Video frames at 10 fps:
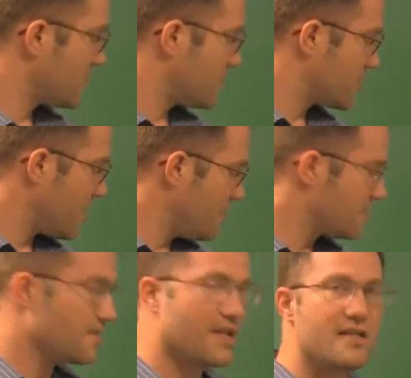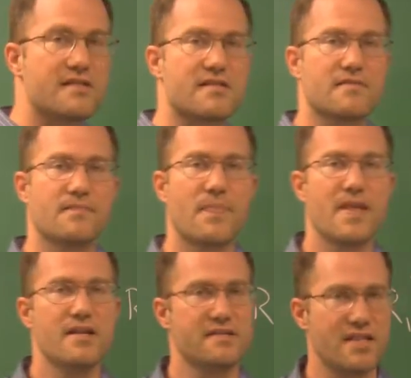of chosen these
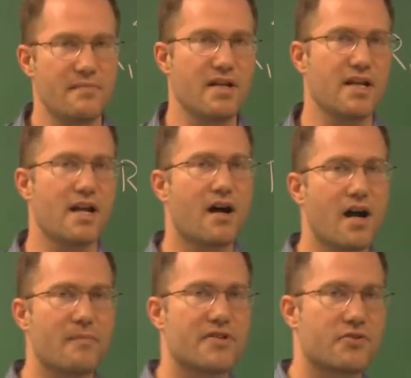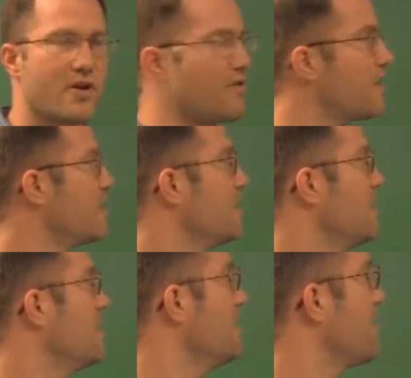seemingly arbitrary
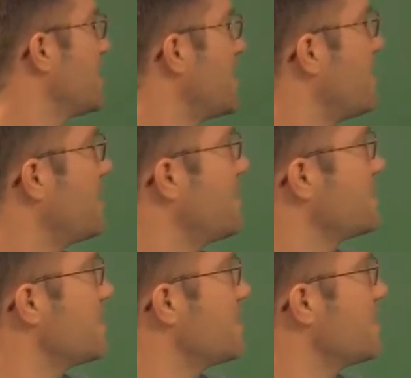polarities